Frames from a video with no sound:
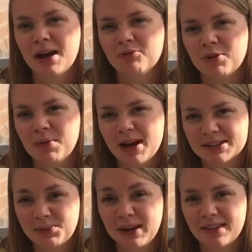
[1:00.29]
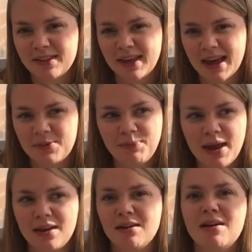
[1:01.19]
from last week that there had
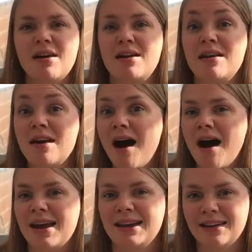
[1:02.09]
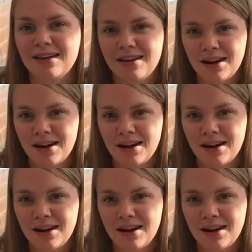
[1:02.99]
been nine